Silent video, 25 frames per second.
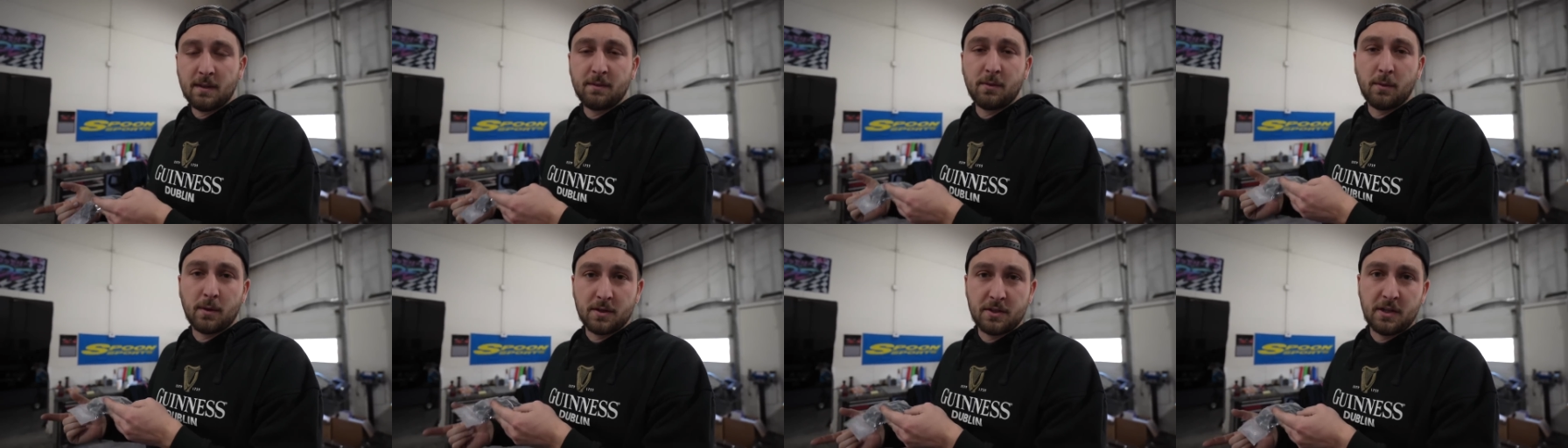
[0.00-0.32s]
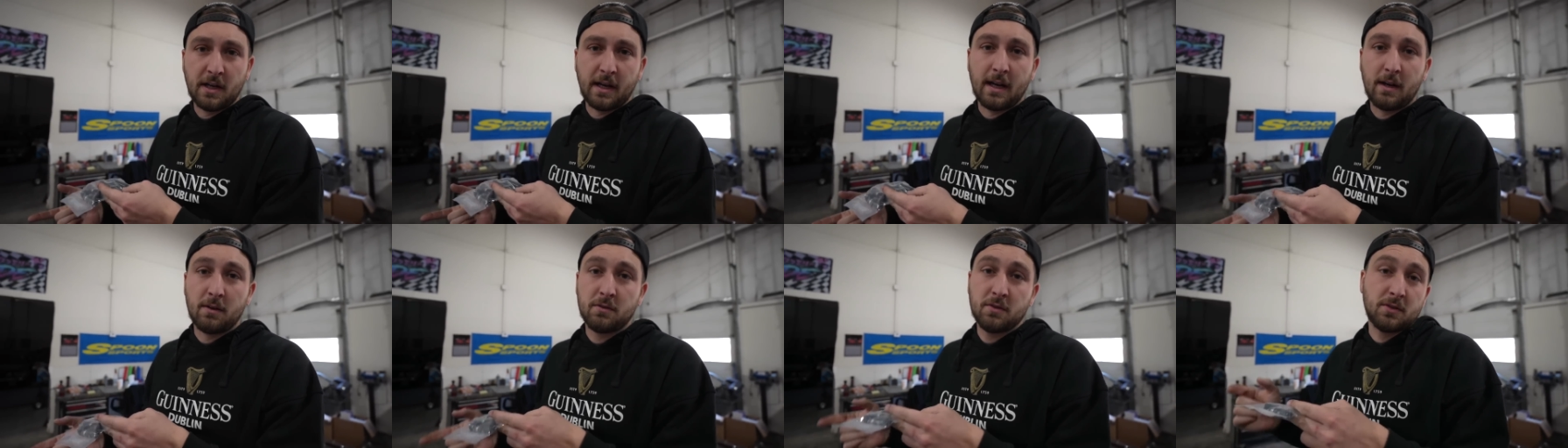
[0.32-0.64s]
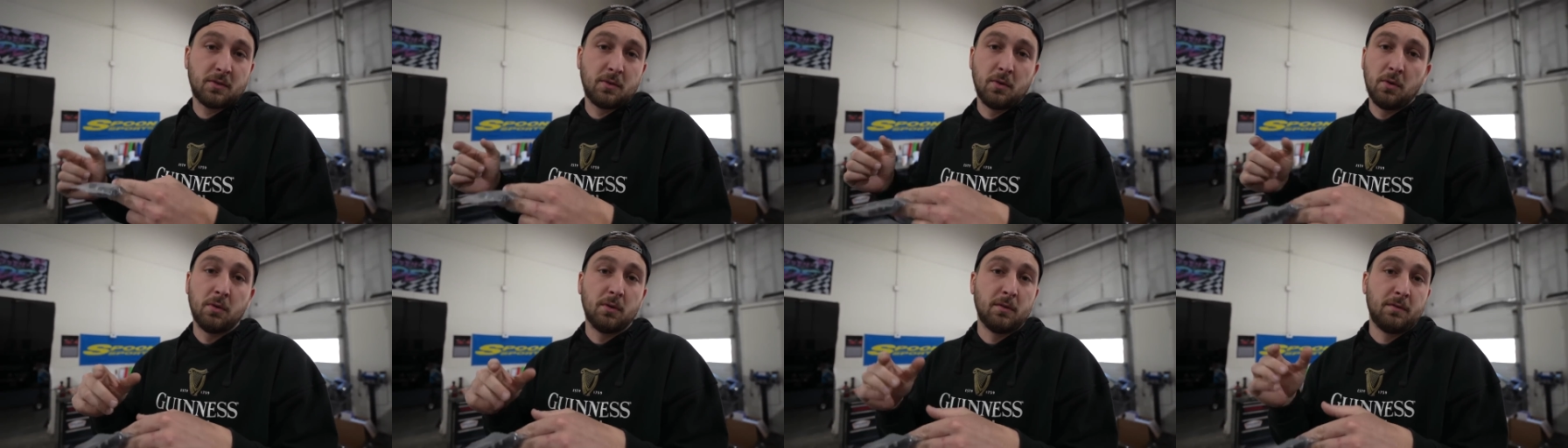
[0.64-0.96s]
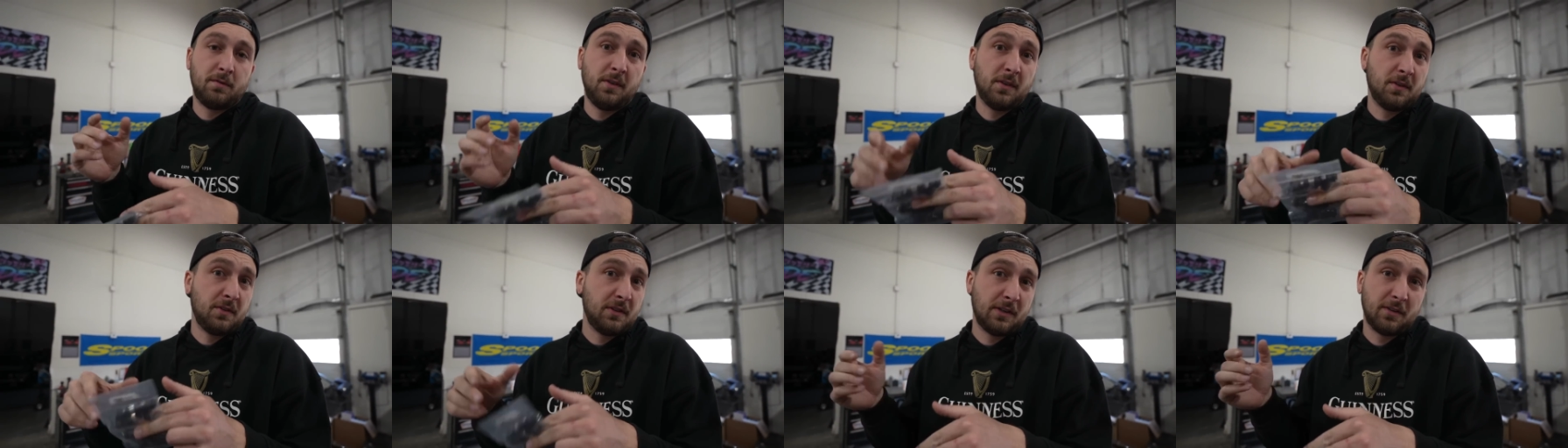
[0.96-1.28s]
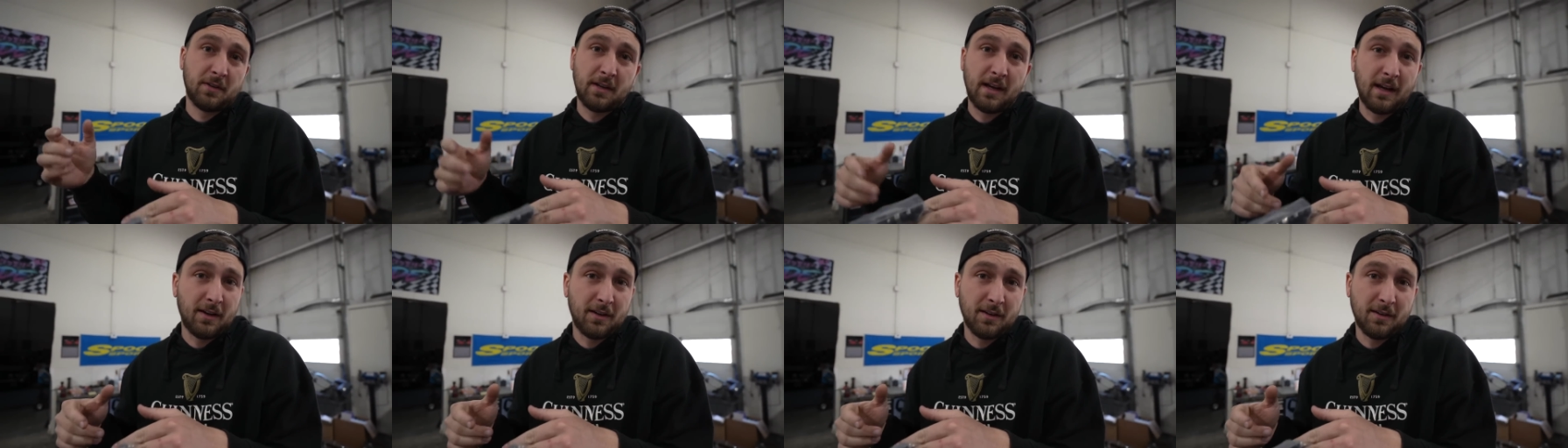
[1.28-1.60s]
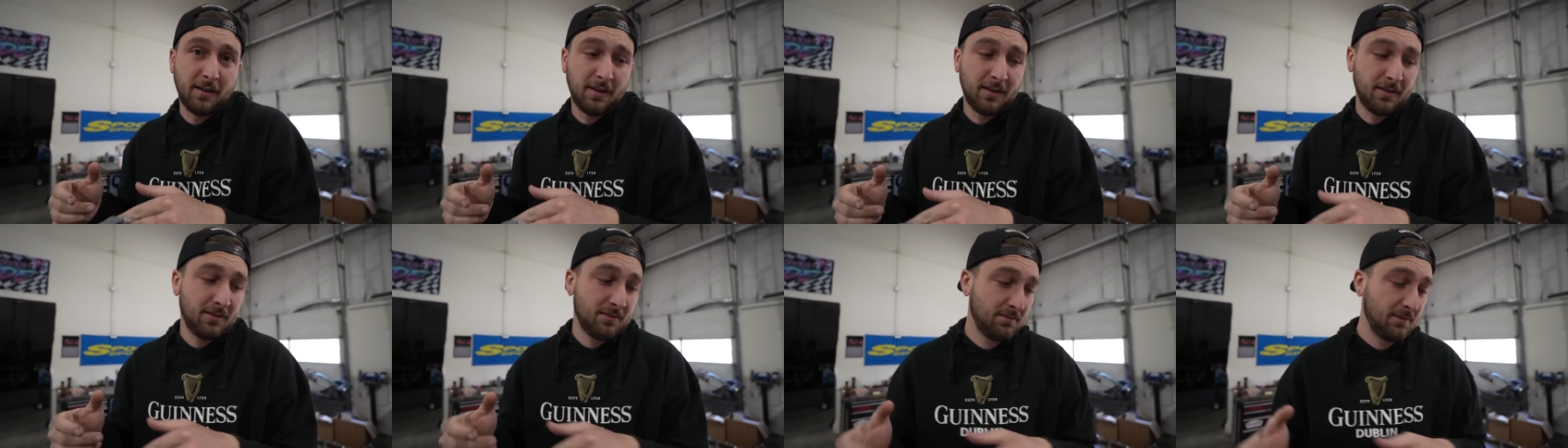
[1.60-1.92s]
If you want to check it out, just Google fuel injector
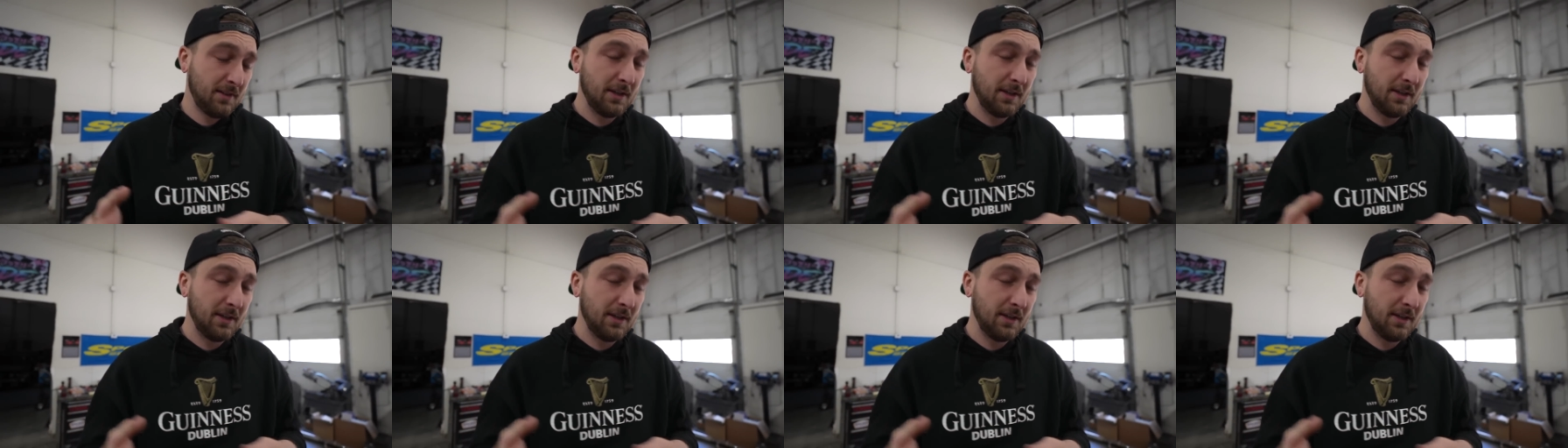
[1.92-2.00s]
calculator.